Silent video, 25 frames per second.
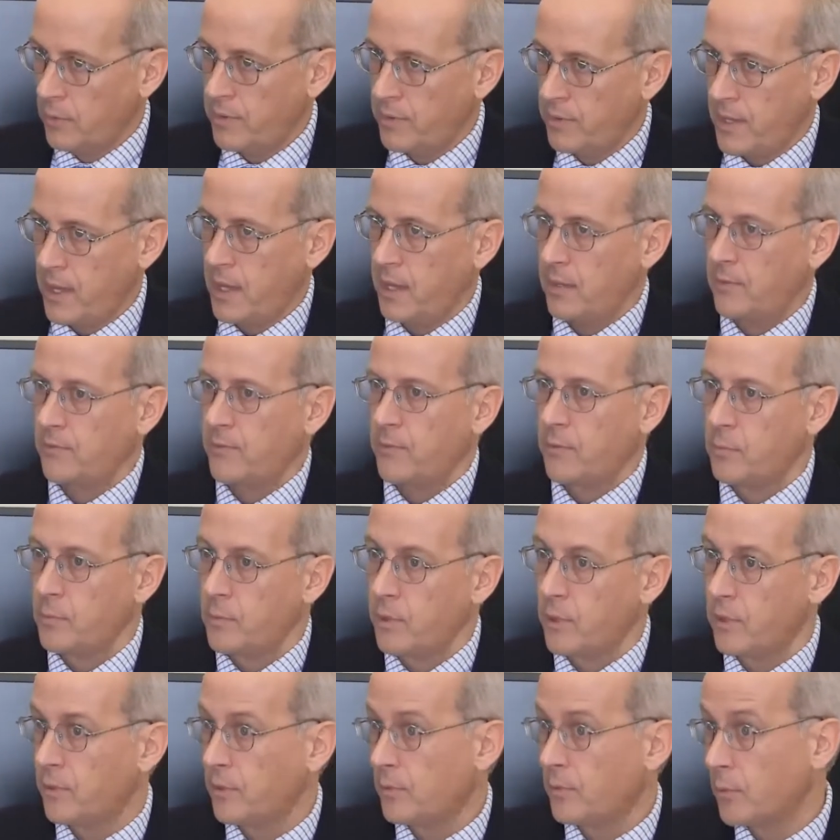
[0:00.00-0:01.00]
with that
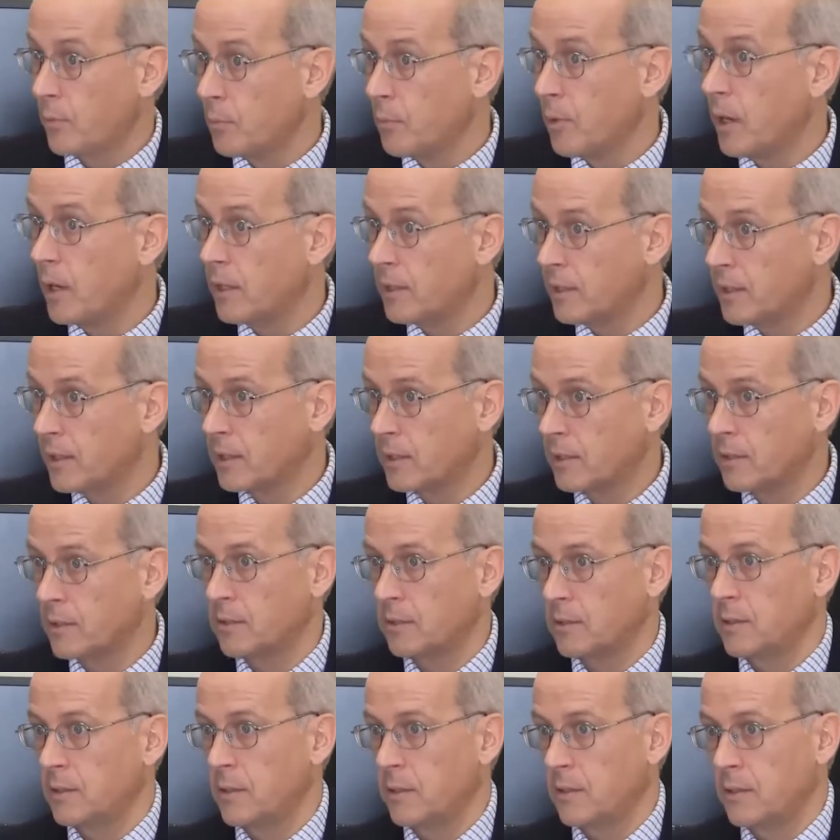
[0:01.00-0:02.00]
from a thrombotic
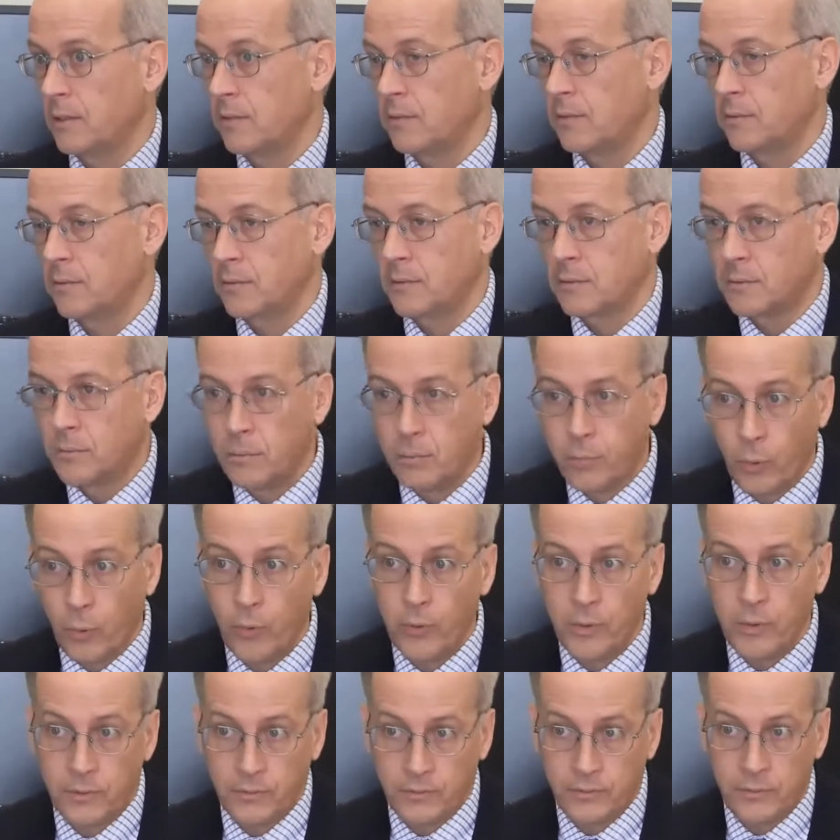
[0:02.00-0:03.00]

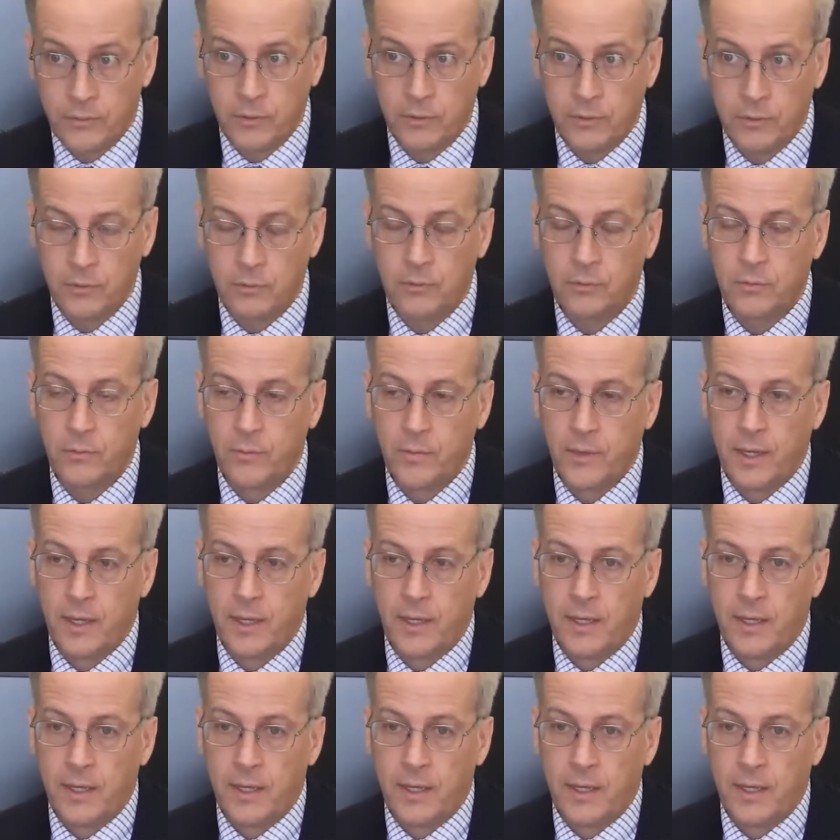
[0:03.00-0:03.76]
point of view?